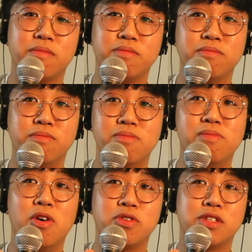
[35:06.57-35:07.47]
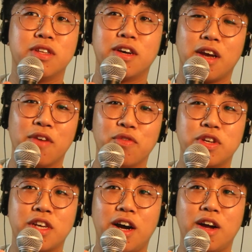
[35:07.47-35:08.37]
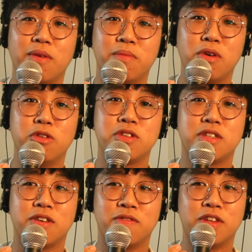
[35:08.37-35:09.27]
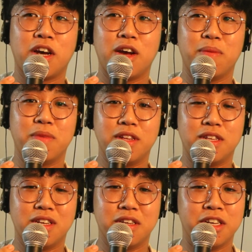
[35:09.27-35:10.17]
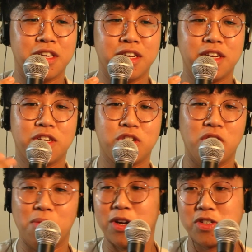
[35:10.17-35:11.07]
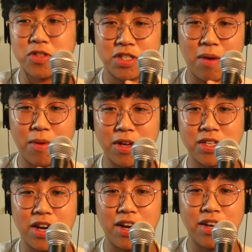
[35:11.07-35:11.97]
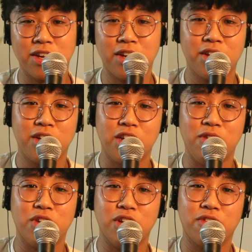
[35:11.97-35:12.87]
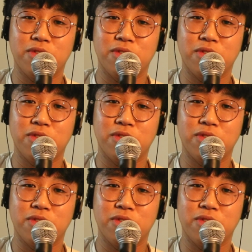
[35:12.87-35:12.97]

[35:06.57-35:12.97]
most of the time they did two pictures side by side, even if